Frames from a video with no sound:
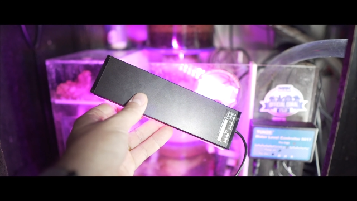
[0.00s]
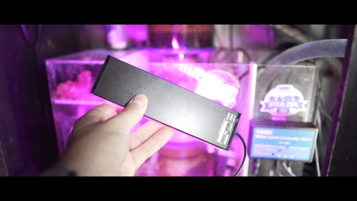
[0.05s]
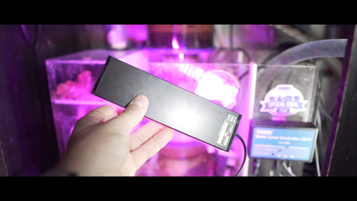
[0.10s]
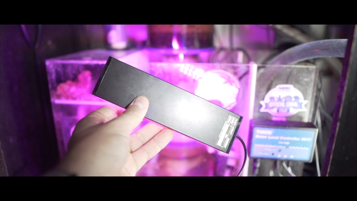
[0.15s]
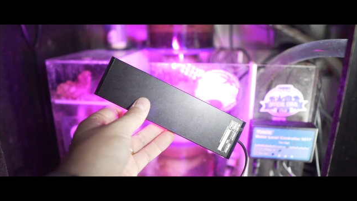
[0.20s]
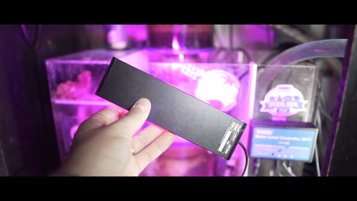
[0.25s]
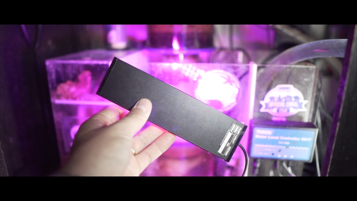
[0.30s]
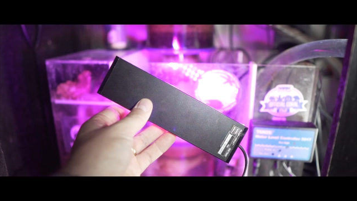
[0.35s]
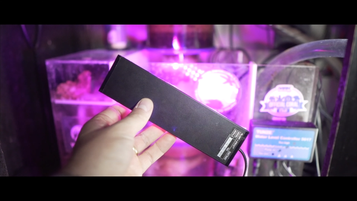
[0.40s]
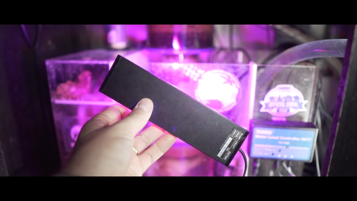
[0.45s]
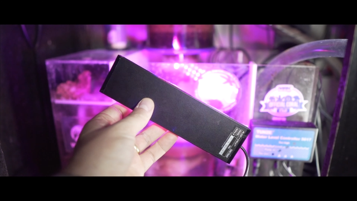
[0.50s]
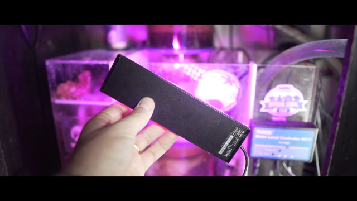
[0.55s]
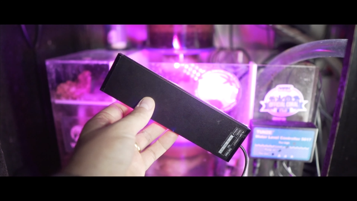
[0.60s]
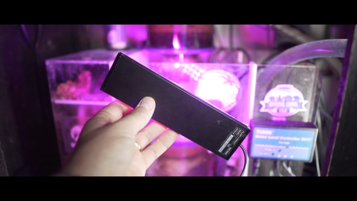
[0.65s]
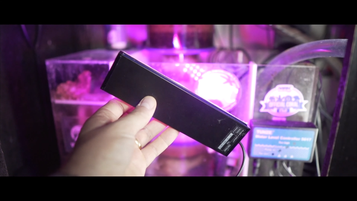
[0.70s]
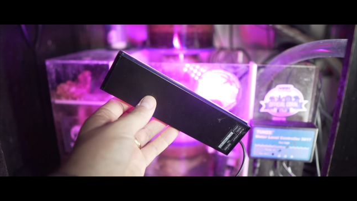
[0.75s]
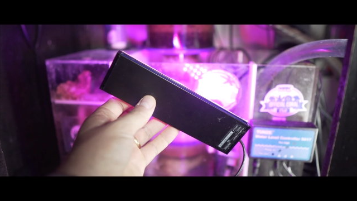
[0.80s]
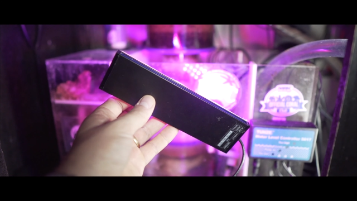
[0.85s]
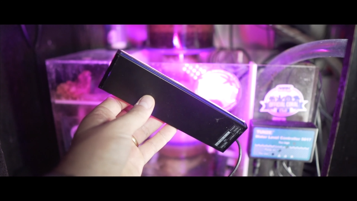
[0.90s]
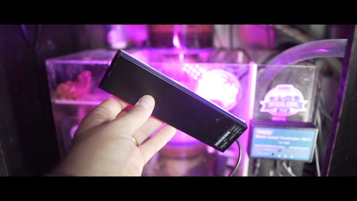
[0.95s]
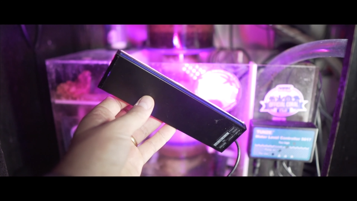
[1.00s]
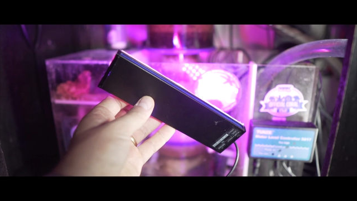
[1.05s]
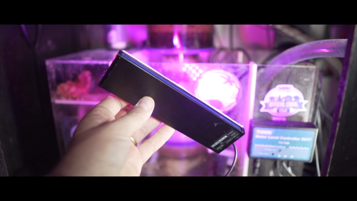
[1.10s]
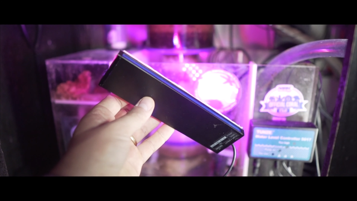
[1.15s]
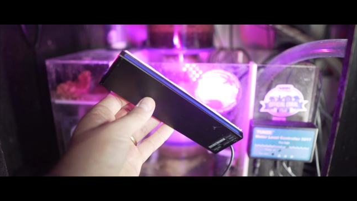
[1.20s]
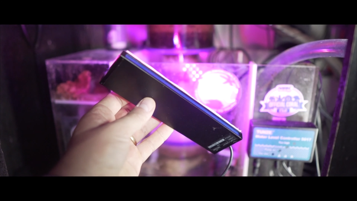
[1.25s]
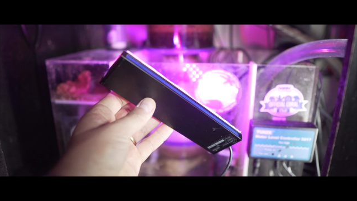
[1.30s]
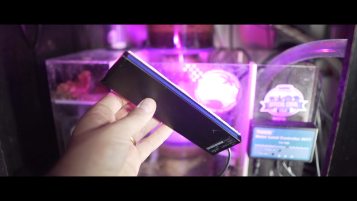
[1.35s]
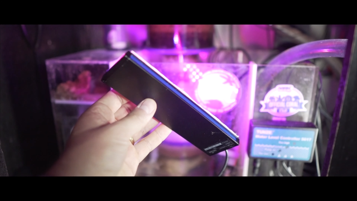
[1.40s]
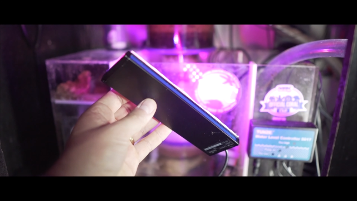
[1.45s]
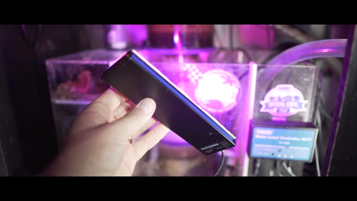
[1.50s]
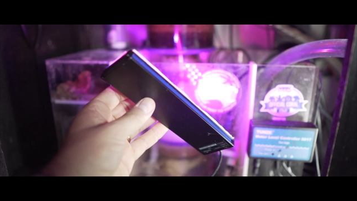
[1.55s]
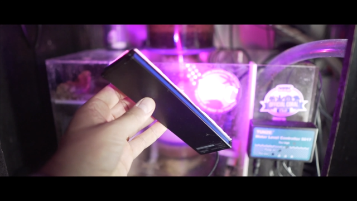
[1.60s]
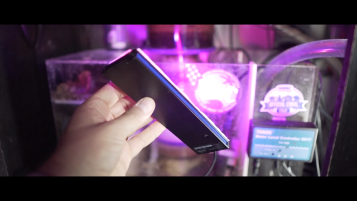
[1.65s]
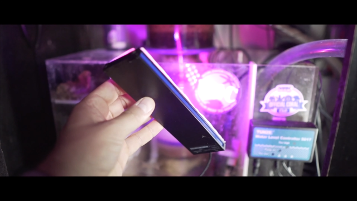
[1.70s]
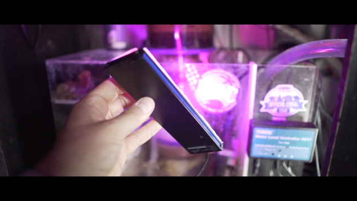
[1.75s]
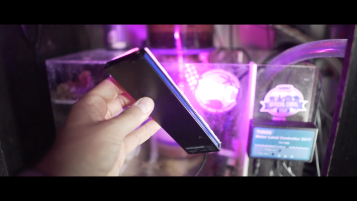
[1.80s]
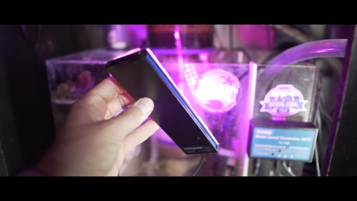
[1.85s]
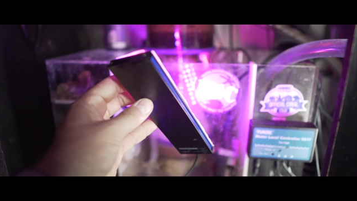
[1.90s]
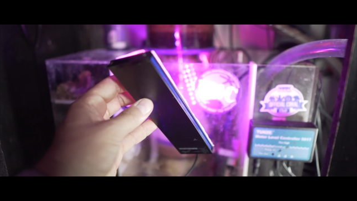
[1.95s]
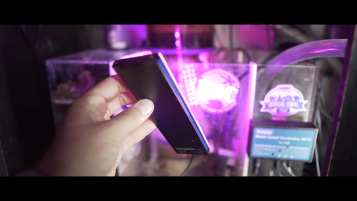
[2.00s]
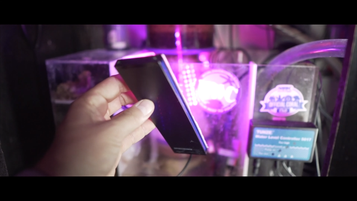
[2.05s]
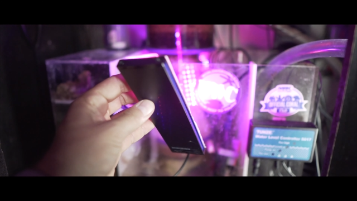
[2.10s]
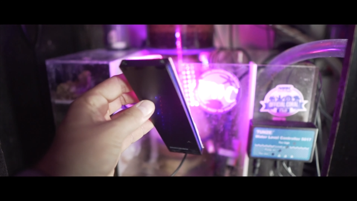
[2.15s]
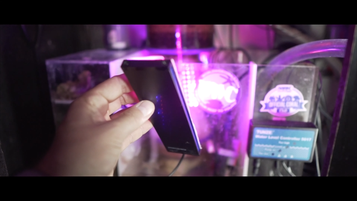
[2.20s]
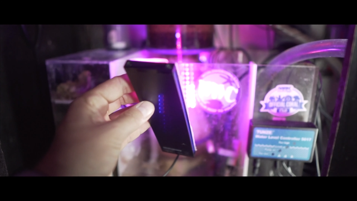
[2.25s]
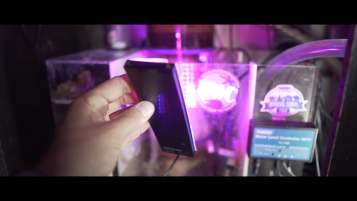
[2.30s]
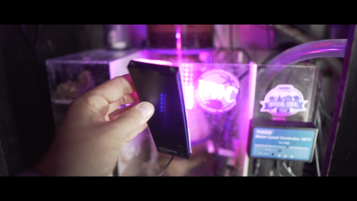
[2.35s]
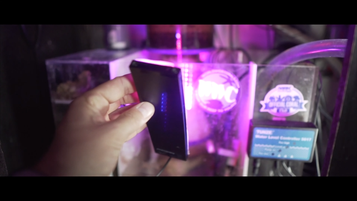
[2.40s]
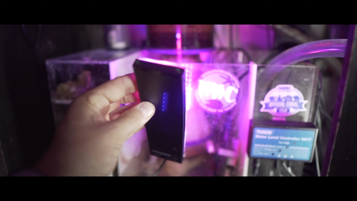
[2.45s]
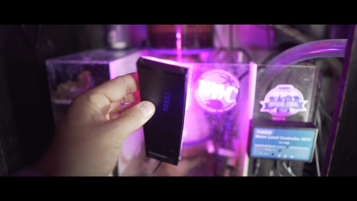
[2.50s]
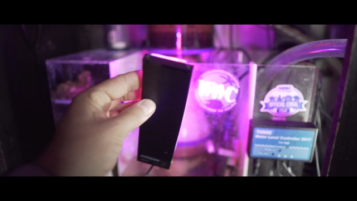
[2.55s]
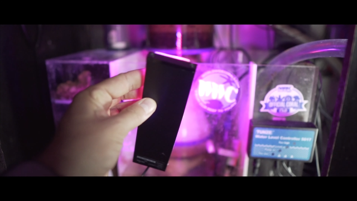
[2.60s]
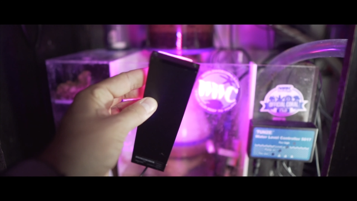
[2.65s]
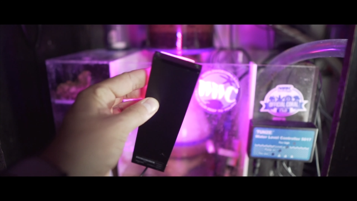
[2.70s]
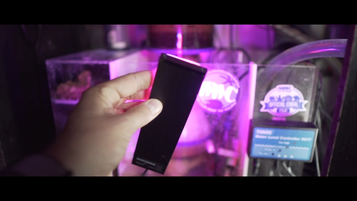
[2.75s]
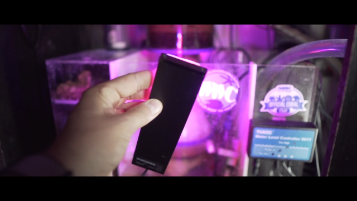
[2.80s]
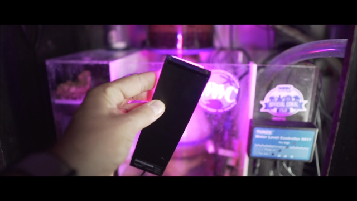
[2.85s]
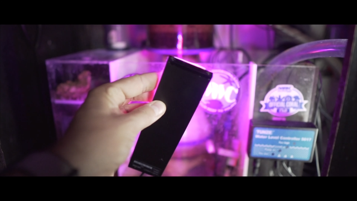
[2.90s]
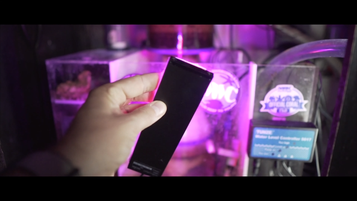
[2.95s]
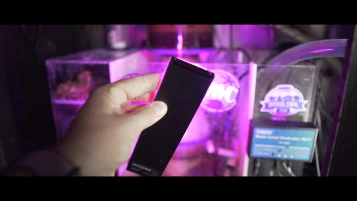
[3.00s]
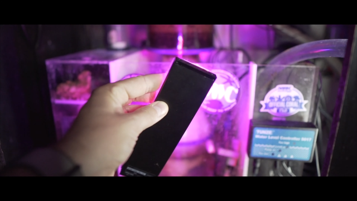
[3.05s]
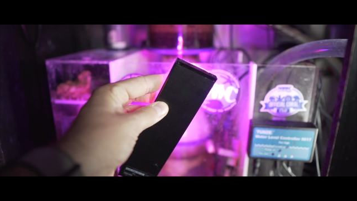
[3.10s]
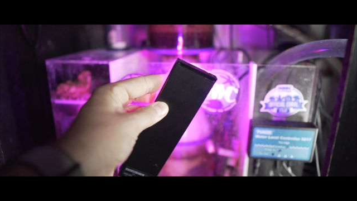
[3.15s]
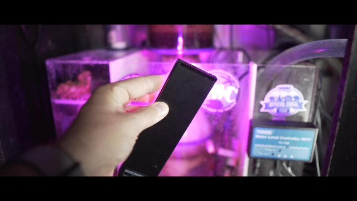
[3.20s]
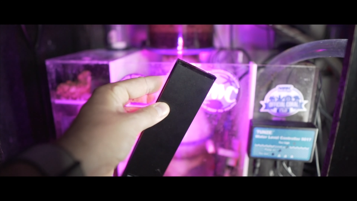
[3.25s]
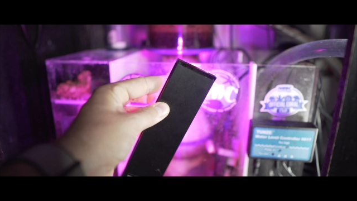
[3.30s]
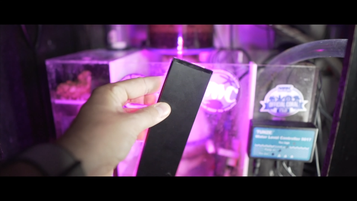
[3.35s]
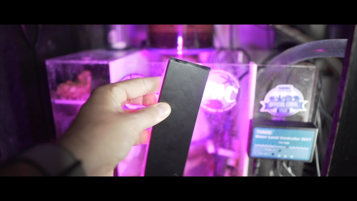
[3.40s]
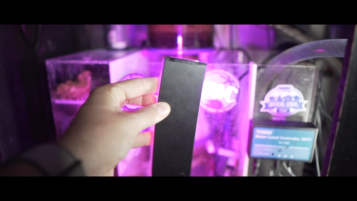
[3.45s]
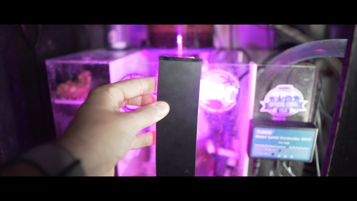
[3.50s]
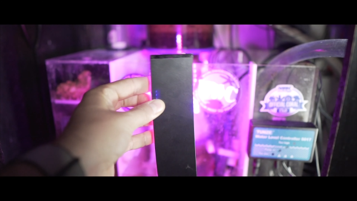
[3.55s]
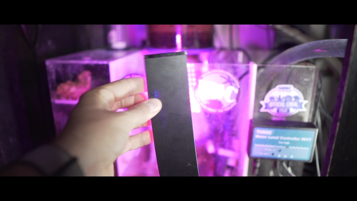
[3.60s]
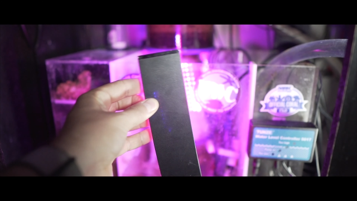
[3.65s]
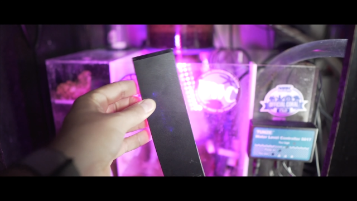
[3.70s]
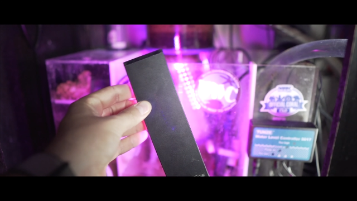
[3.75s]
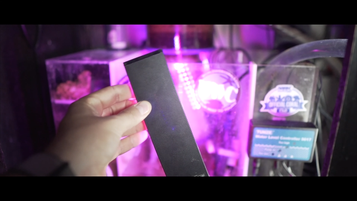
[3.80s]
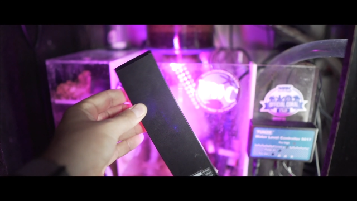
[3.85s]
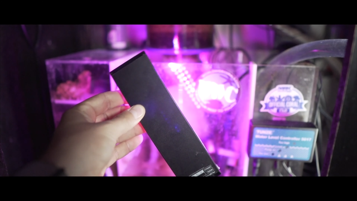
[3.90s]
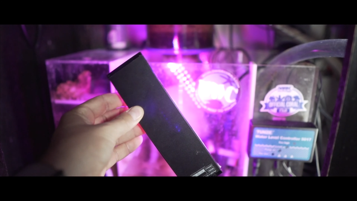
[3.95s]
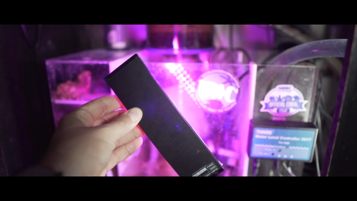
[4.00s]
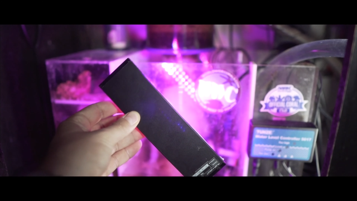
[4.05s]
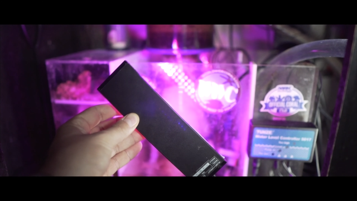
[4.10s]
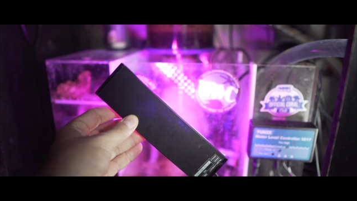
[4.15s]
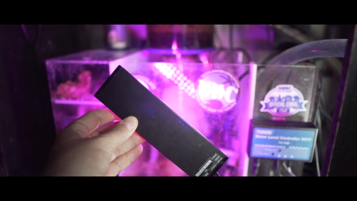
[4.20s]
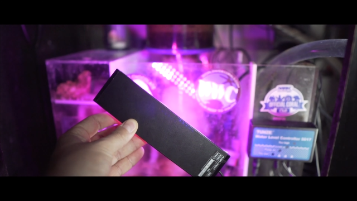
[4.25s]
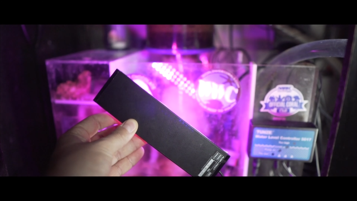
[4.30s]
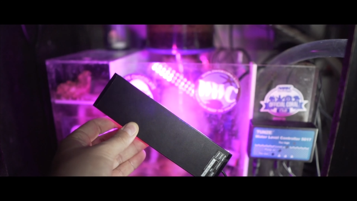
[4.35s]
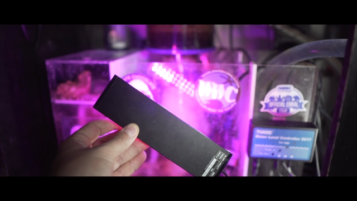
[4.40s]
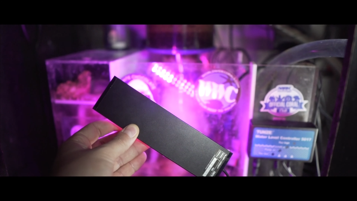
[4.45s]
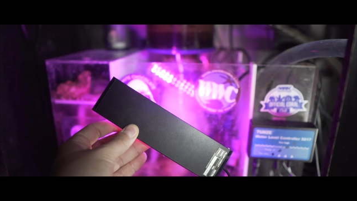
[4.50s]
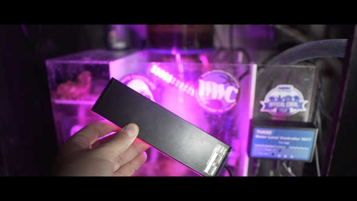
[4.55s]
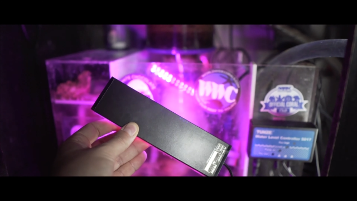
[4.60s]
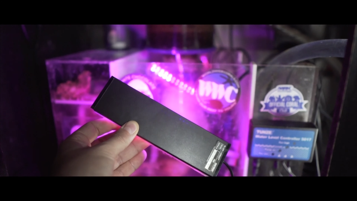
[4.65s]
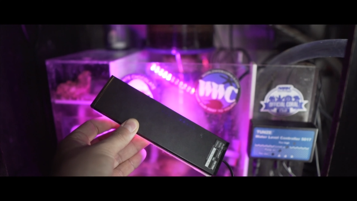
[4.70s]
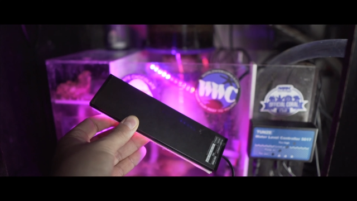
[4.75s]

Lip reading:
(no speaker visible)